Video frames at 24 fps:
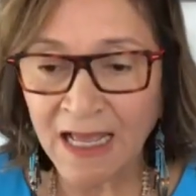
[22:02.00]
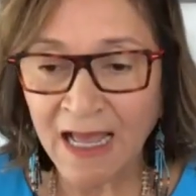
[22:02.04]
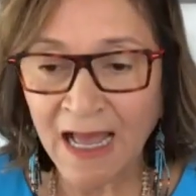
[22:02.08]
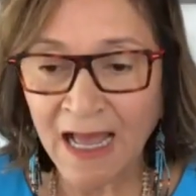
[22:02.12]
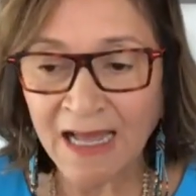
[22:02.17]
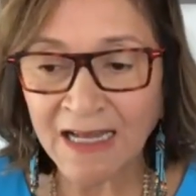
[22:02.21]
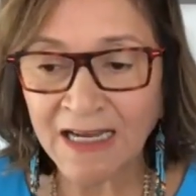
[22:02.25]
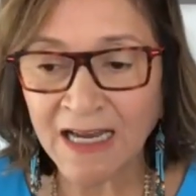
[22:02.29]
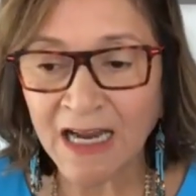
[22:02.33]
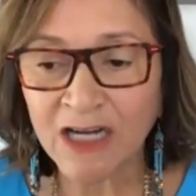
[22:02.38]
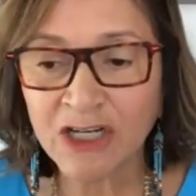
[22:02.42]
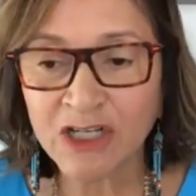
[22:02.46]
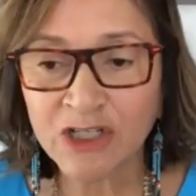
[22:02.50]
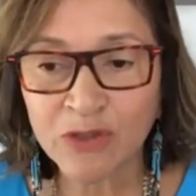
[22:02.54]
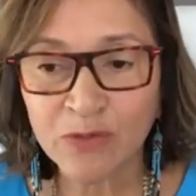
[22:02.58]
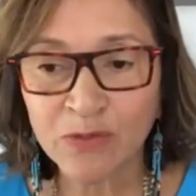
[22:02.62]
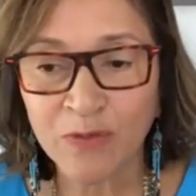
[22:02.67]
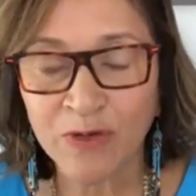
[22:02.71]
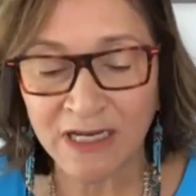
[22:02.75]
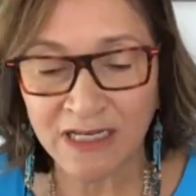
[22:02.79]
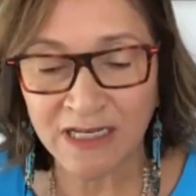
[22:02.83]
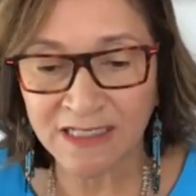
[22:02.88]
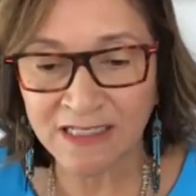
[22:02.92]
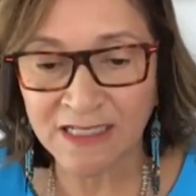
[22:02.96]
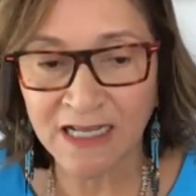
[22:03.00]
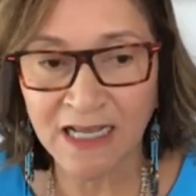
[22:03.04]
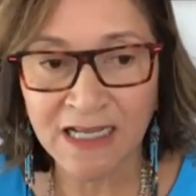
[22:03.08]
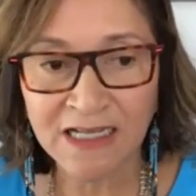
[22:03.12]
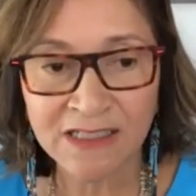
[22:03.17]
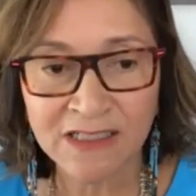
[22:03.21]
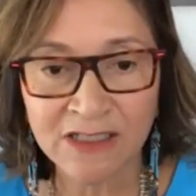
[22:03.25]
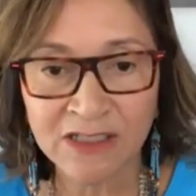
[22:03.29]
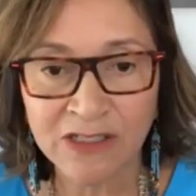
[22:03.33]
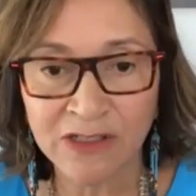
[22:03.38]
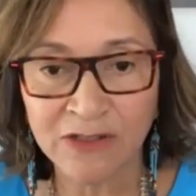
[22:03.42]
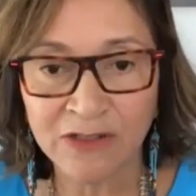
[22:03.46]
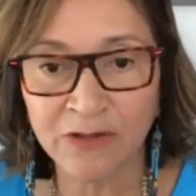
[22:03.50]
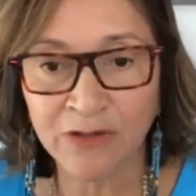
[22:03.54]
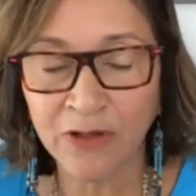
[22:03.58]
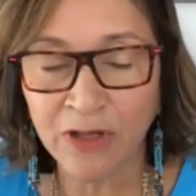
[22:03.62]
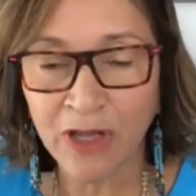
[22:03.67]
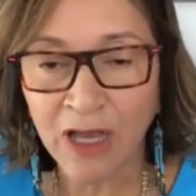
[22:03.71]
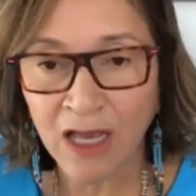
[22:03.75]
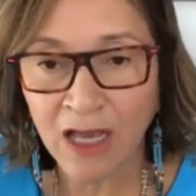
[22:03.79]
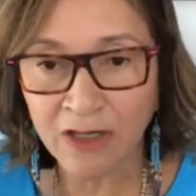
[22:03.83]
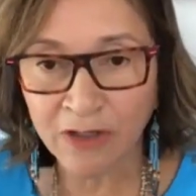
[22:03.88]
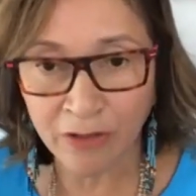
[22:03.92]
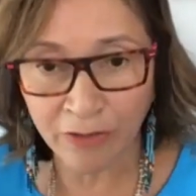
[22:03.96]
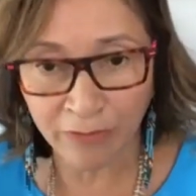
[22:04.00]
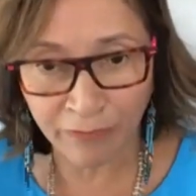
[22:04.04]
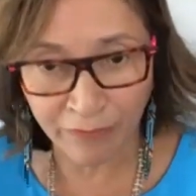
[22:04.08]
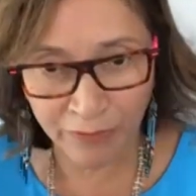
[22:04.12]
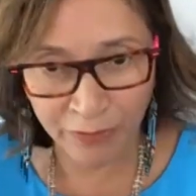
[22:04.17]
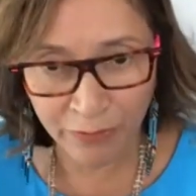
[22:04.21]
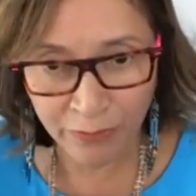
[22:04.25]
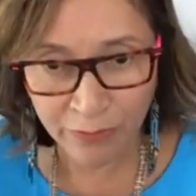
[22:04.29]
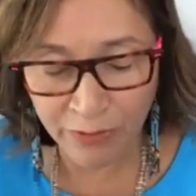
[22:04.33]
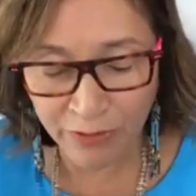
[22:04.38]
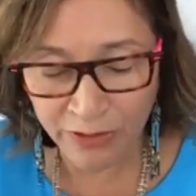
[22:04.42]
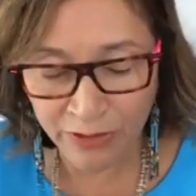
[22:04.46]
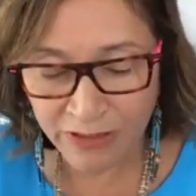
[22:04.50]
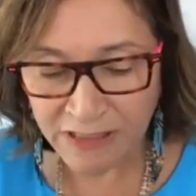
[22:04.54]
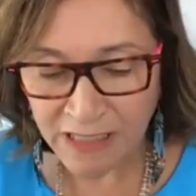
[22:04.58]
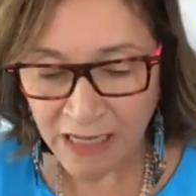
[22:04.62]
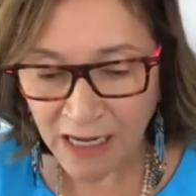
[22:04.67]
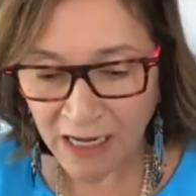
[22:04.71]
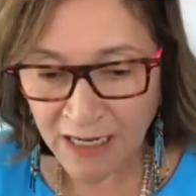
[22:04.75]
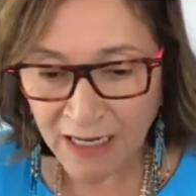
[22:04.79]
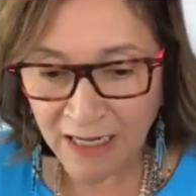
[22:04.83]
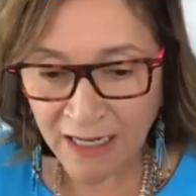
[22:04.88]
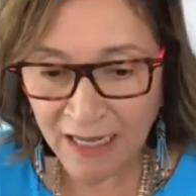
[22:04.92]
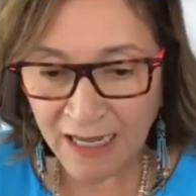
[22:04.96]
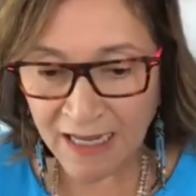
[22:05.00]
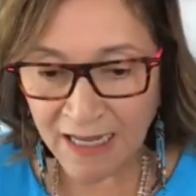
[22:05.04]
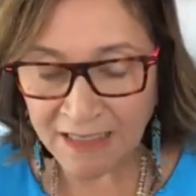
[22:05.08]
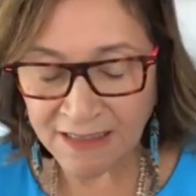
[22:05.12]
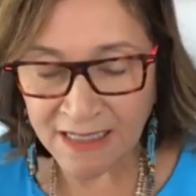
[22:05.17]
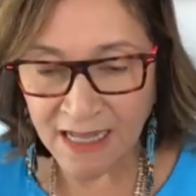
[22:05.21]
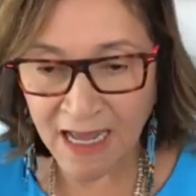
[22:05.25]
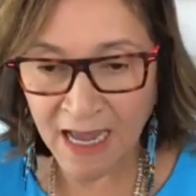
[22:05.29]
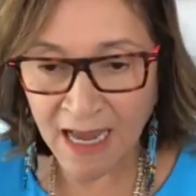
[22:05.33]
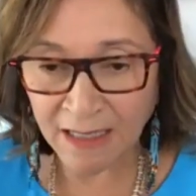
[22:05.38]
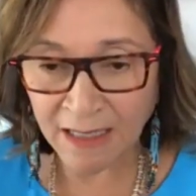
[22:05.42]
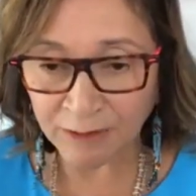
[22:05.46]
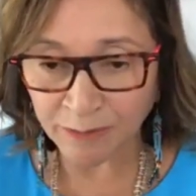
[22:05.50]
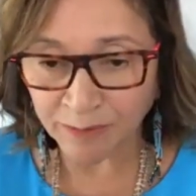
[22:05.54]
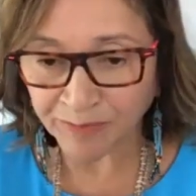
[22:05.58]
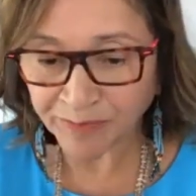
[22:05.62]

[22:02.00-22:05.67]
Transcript: And I just want to say to uh, your viewers is that